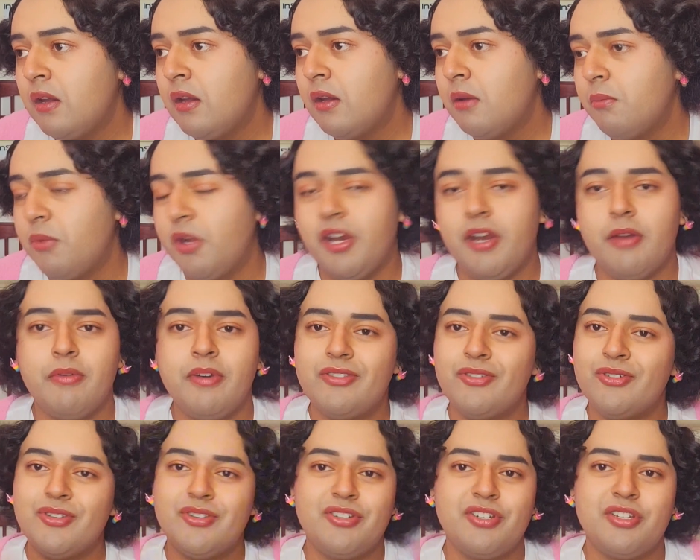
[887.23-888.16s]
But anyway,
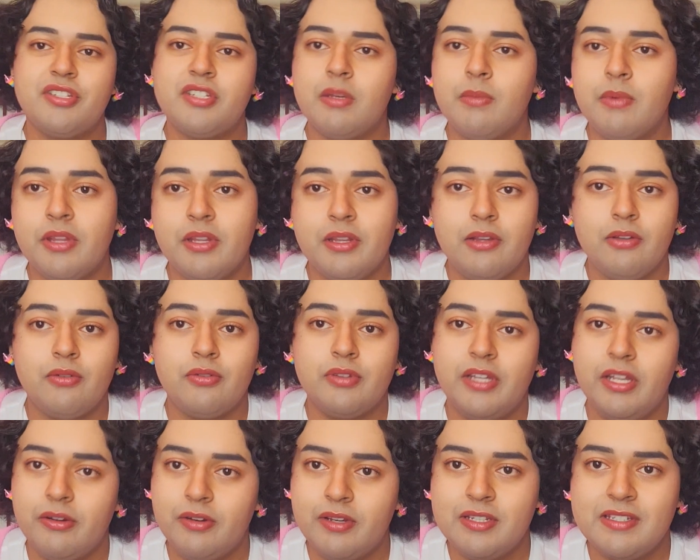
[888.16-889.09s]
those are just some of the little
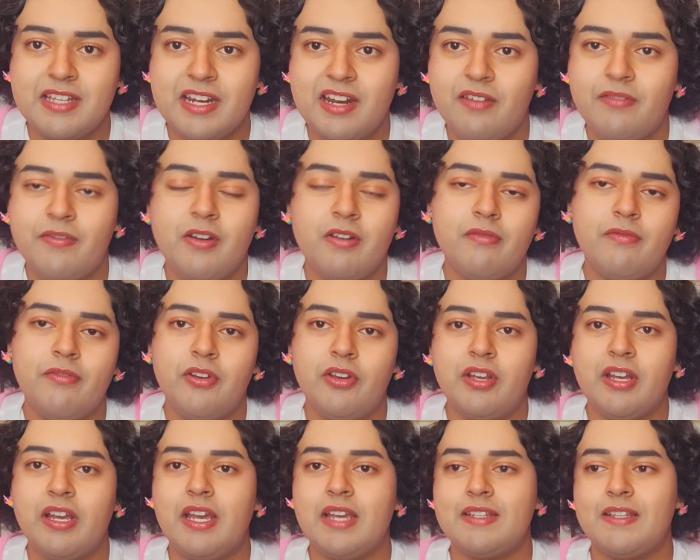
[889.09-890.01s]
theories that I found for
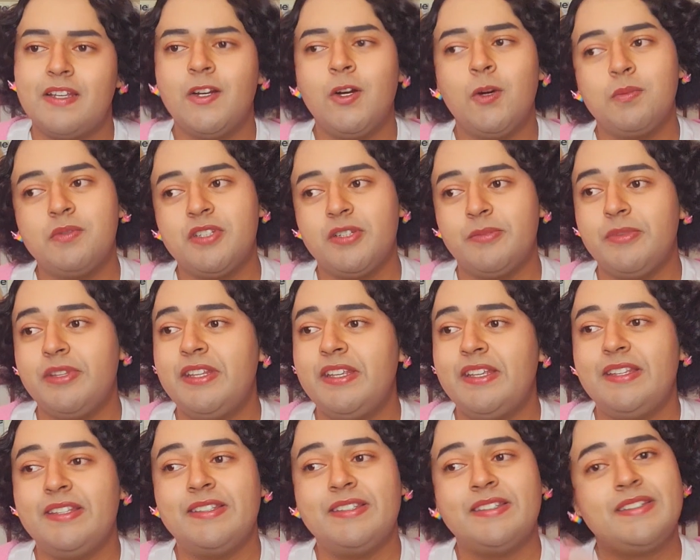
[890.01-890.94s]
you guys. I hope some of
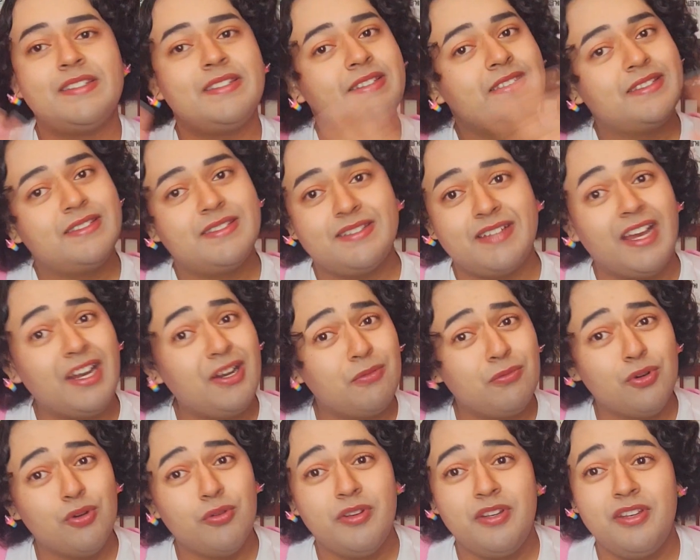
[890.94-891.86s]
these kind
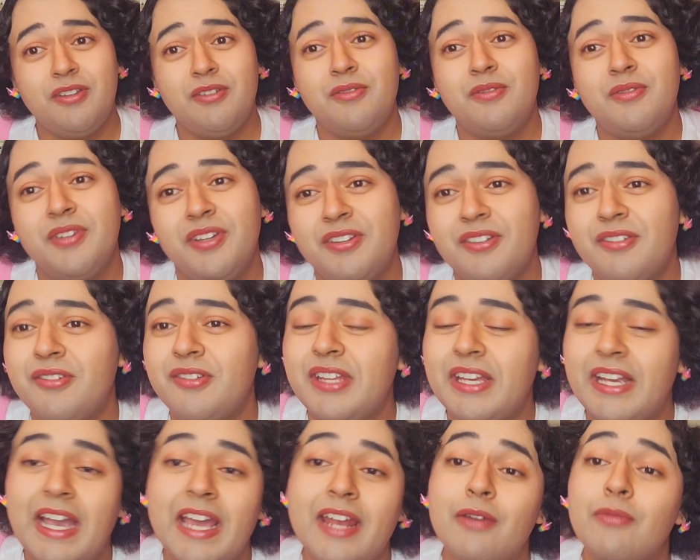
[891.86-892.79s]
of ruined you, you know?
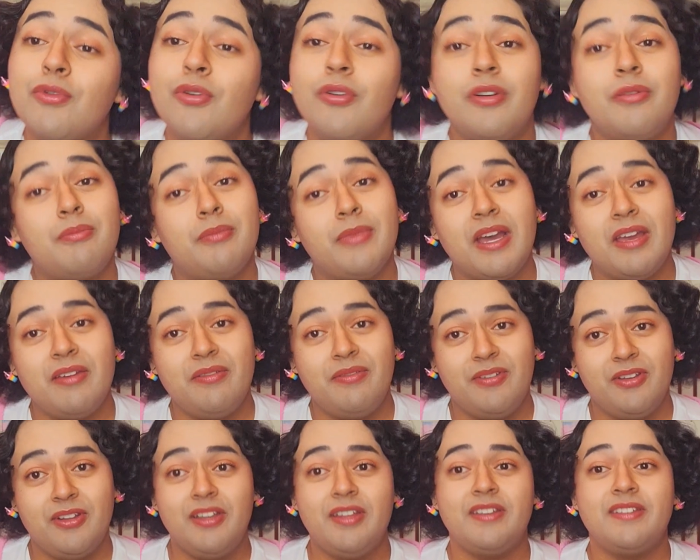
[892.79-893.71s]
They kind of ruined my
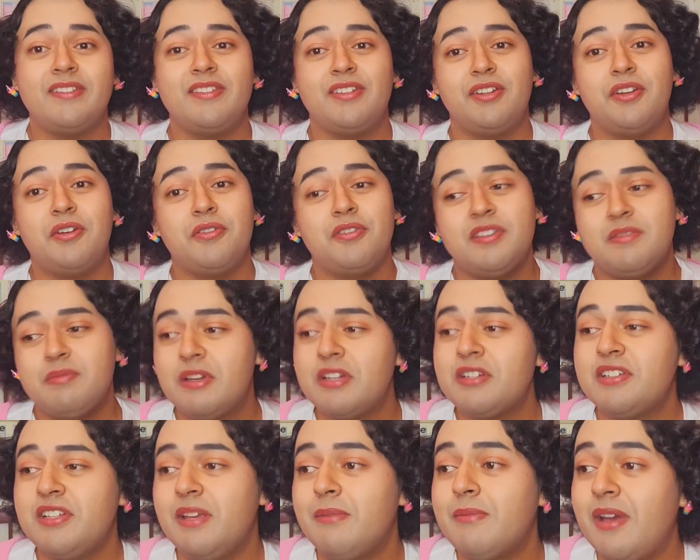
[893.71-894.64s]
feelings, you know?
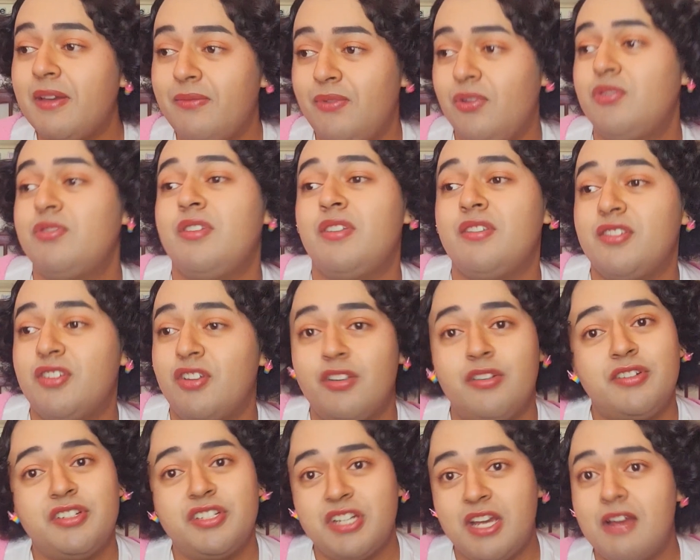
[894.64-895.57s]
Especially my views on
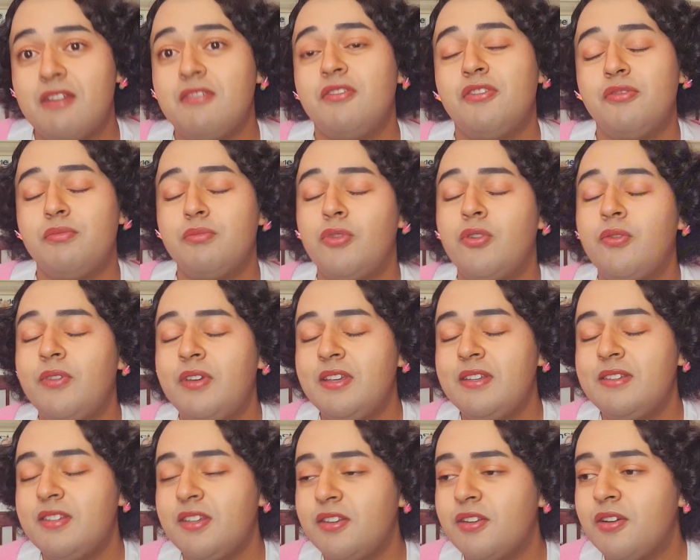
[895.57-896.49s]
certain childhood
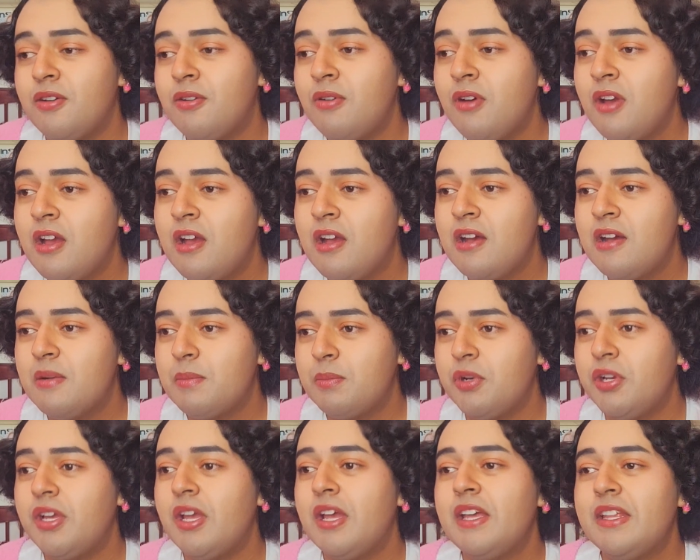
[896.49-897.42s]
movies, you know?
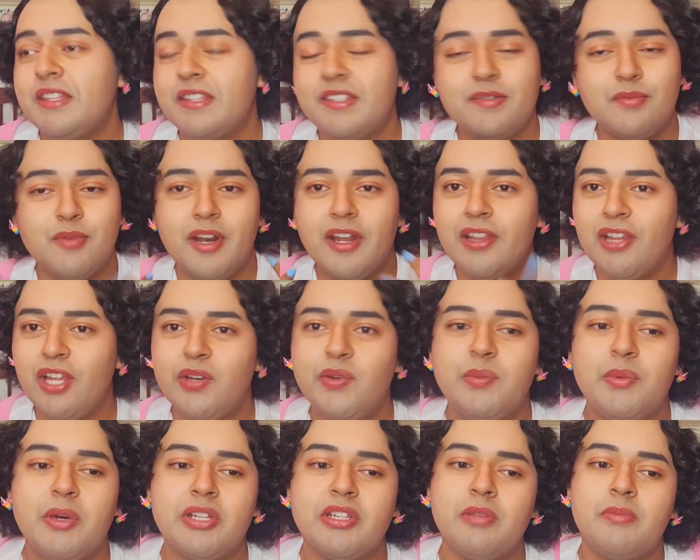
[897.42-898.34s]
But this is what I
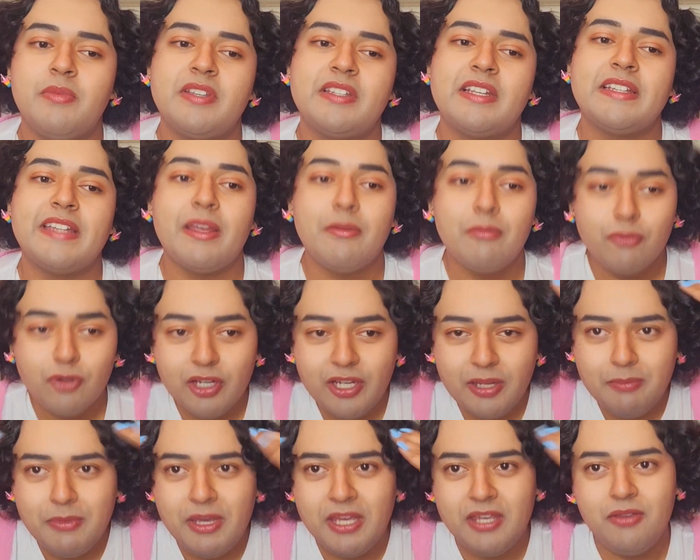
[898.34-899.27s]
love about them, is that they
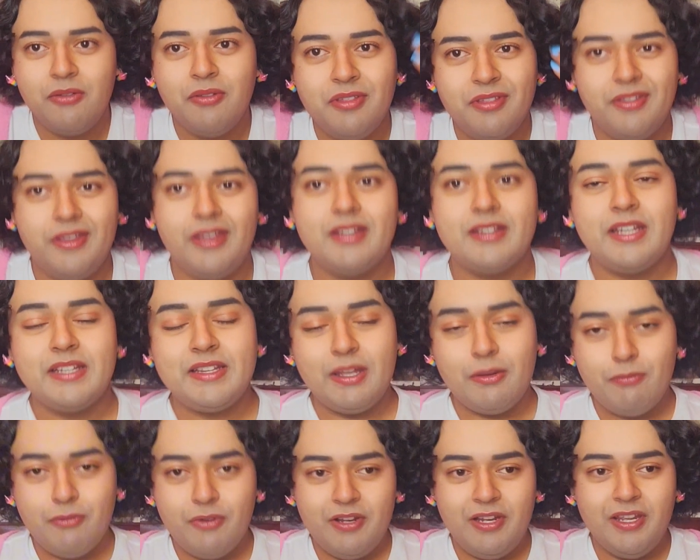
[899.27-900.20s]
really make you think. Like, they
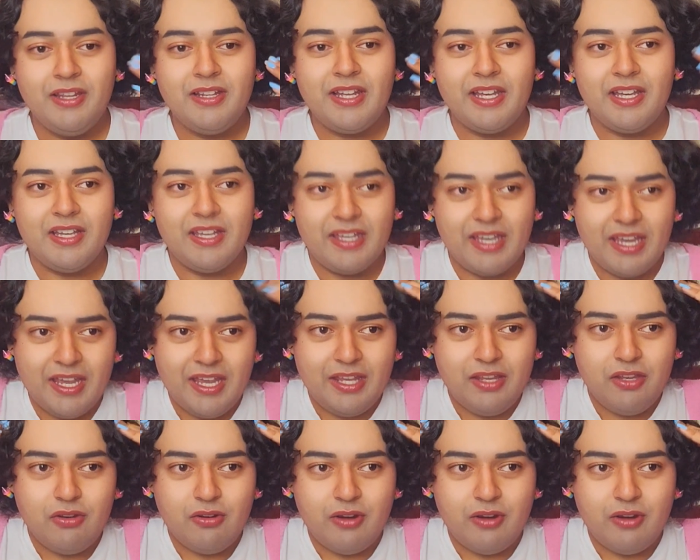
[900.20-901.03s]
really, like, get in your